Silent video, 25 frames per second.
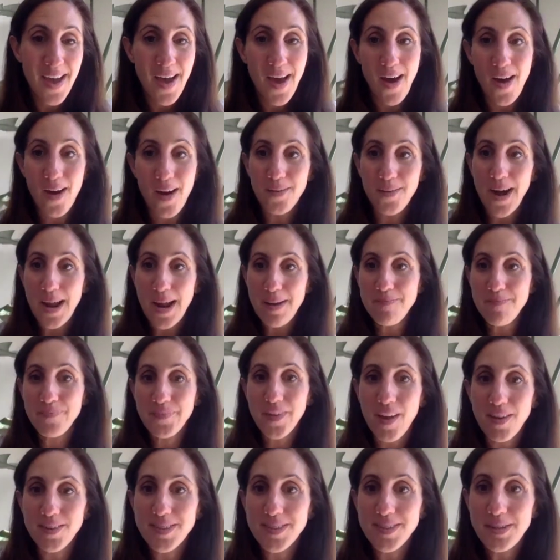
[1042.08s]
All right,
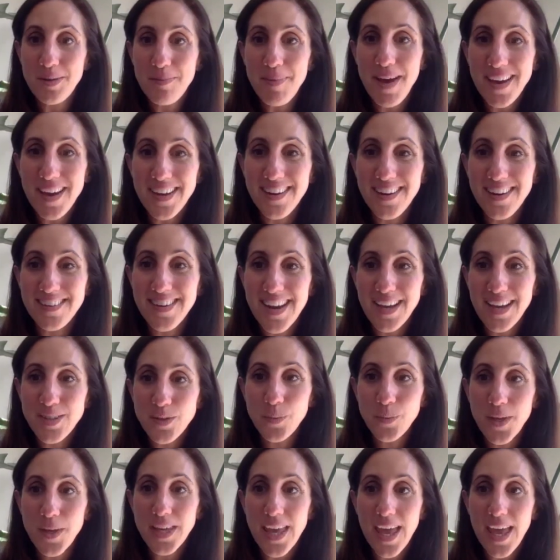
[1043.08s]
I'll see you back here next
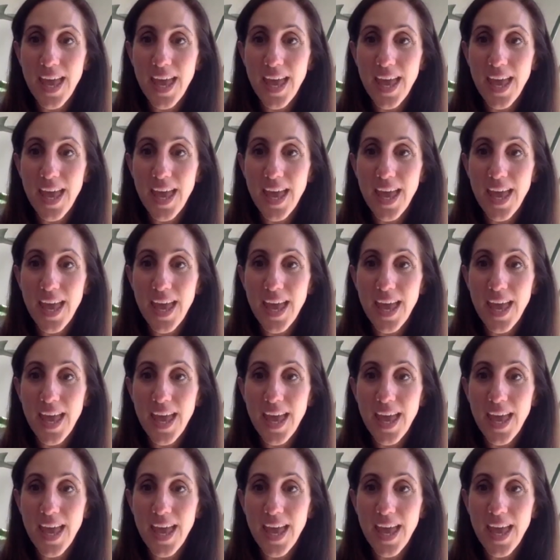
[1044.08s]
week.